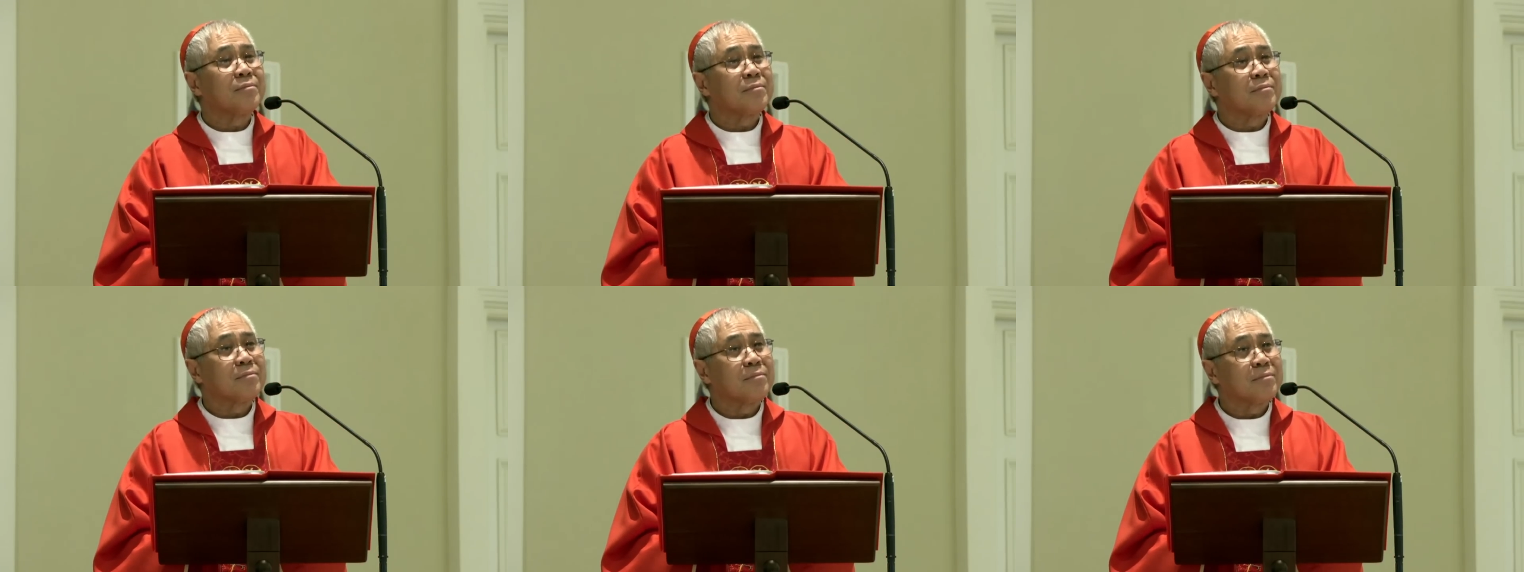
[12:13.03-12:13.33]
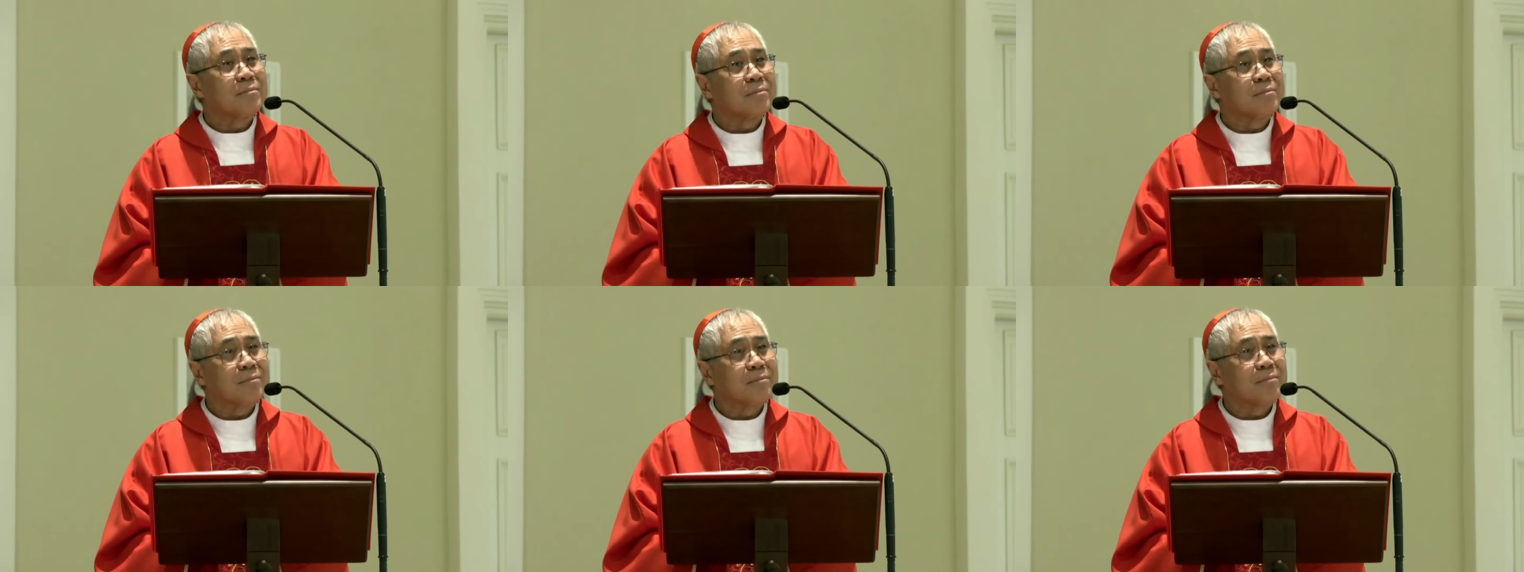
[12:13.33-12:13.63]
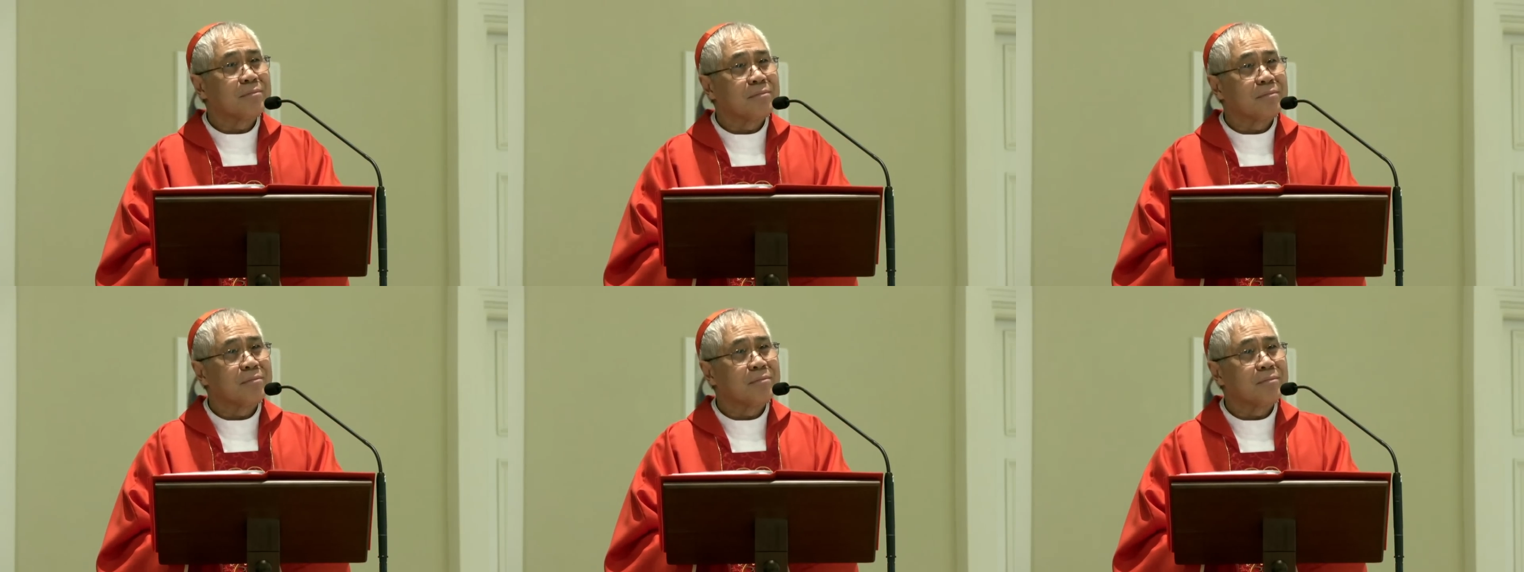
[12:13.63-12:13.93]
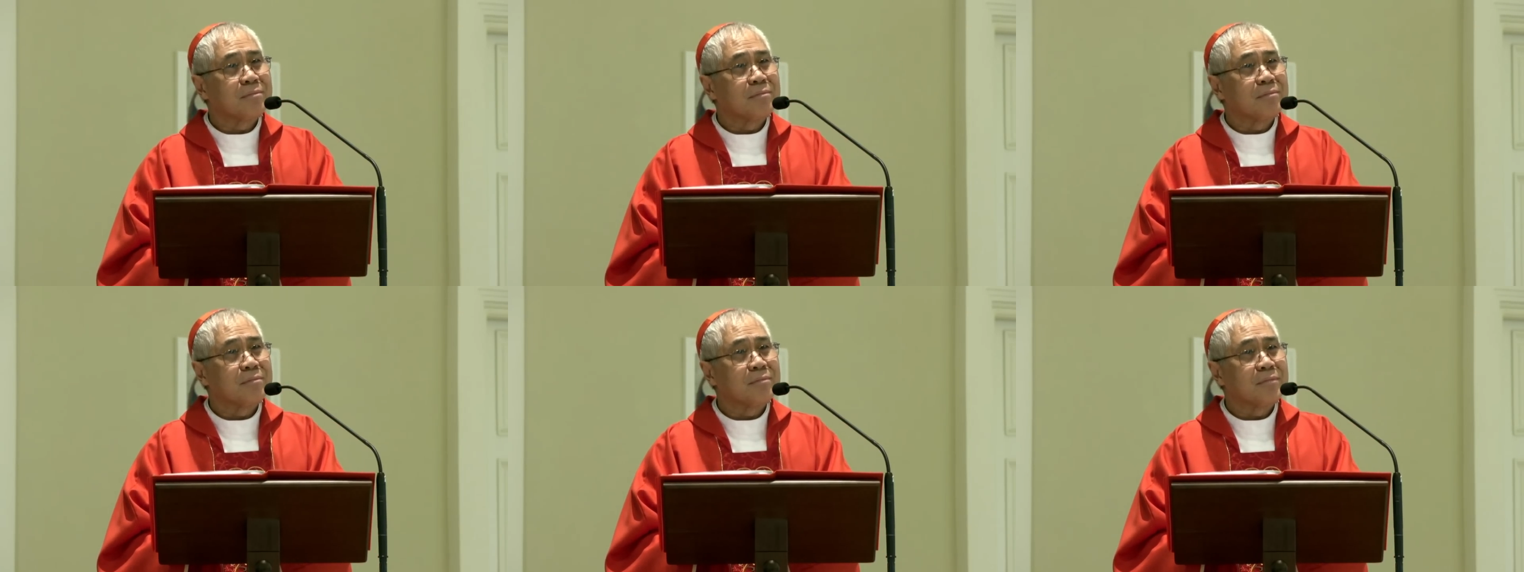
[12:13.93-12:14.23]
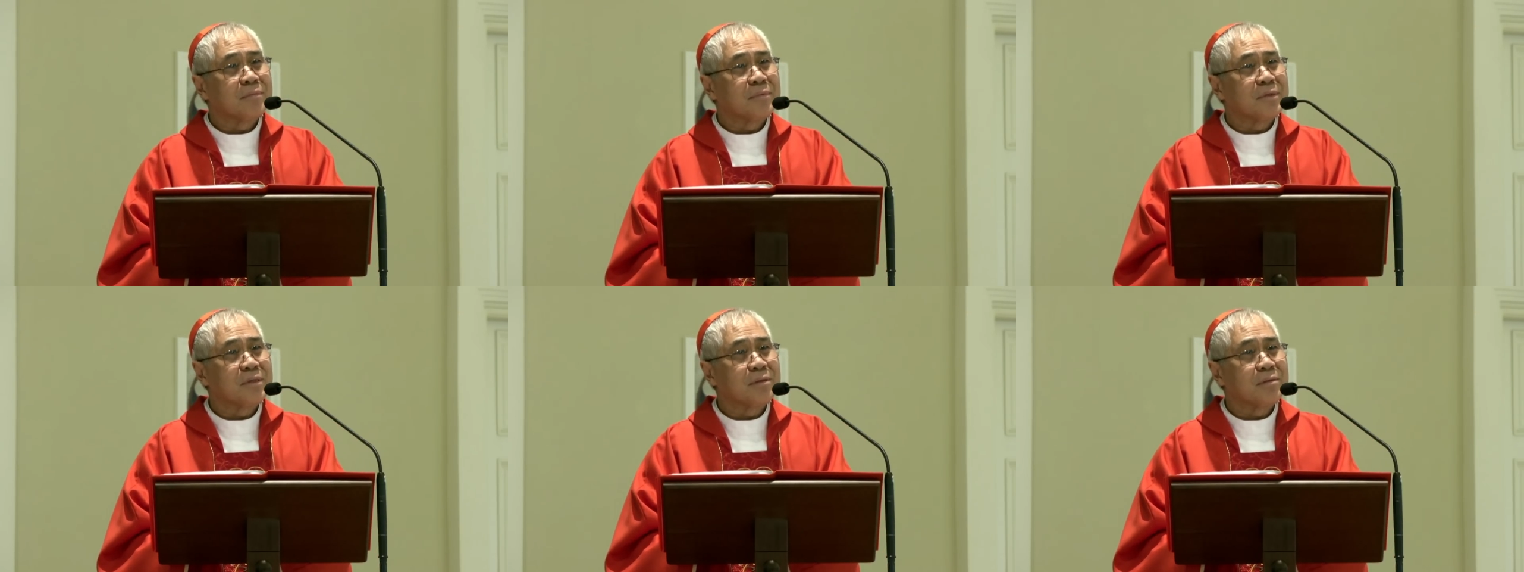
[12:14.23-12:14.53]

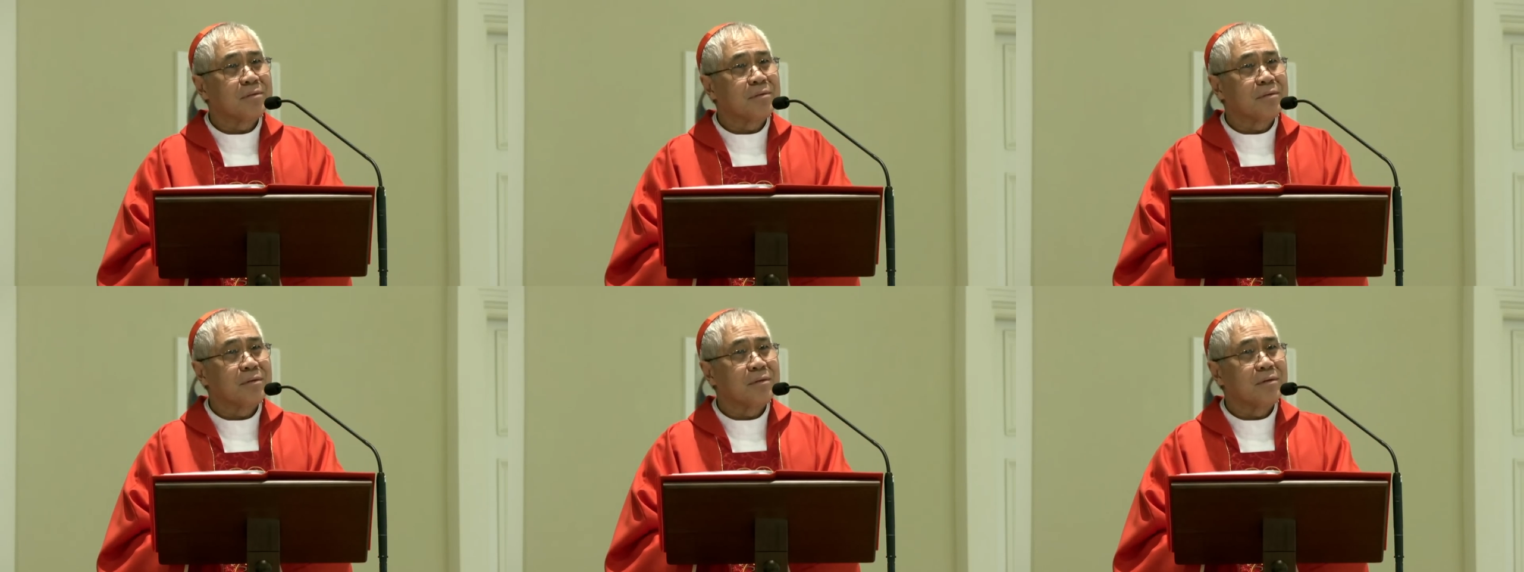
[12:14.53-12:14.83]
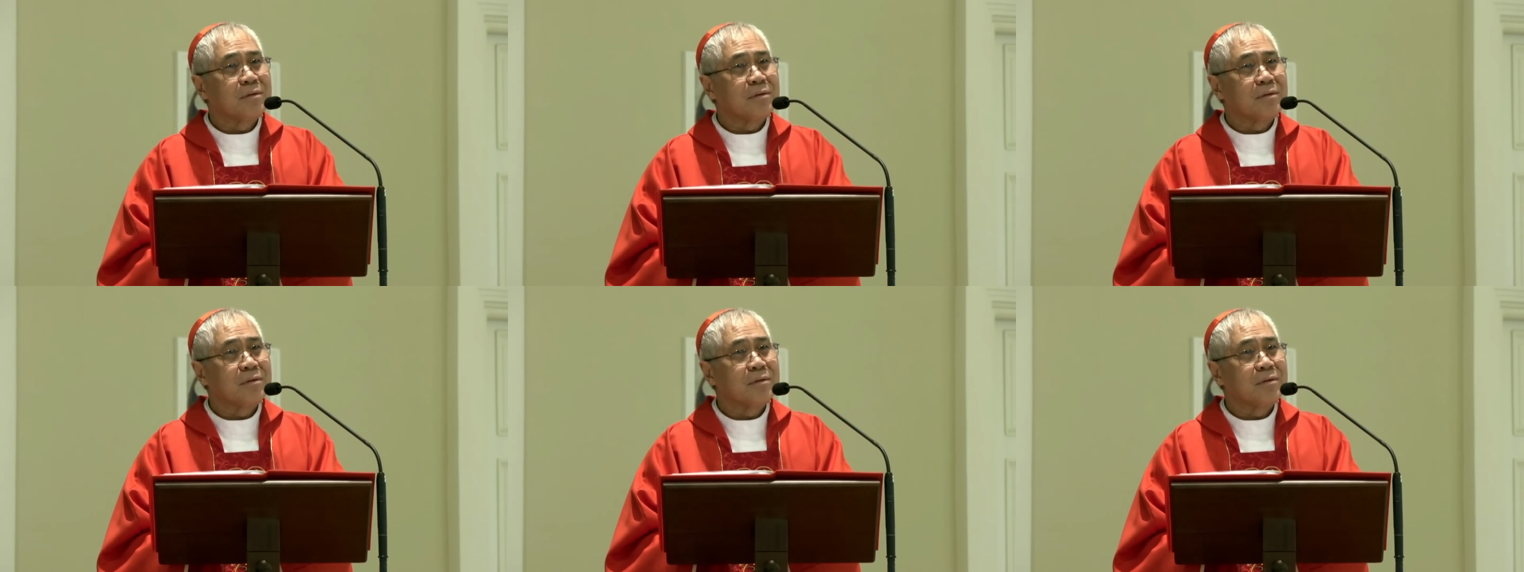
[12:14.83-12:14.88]
[no speech]